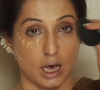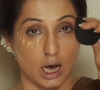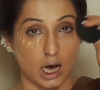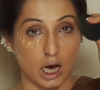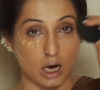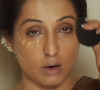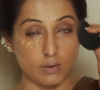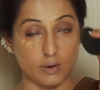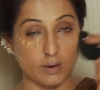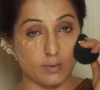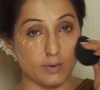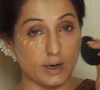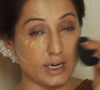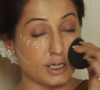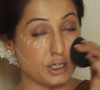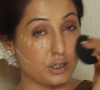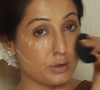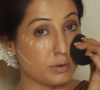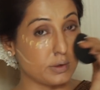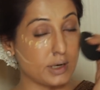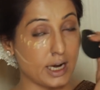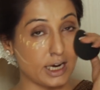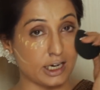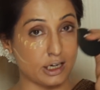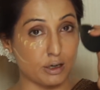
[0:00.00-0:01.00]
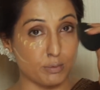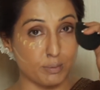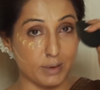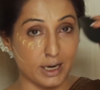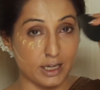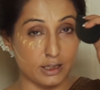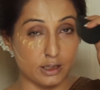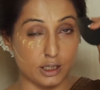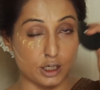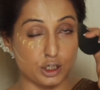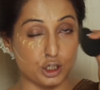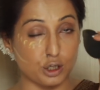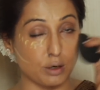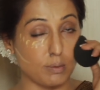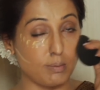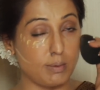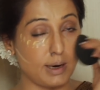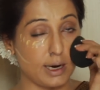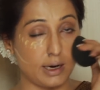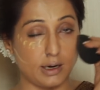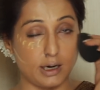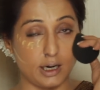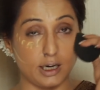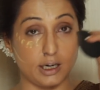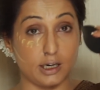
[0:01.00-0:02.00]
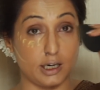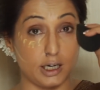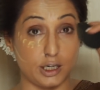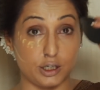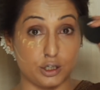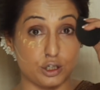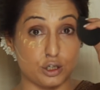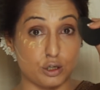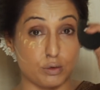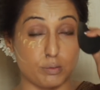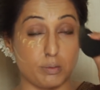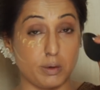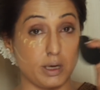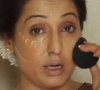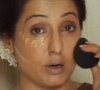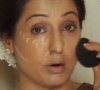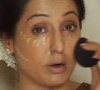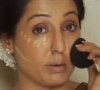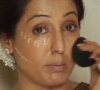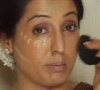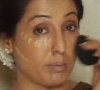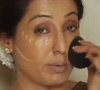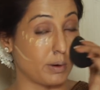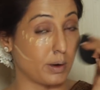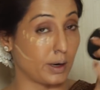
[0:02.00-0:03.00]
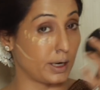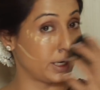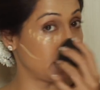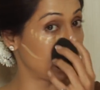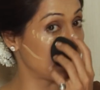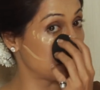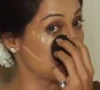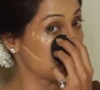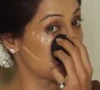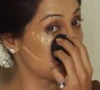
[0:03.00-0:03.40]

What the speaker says: However, I do recommend that your blending needs to be on point.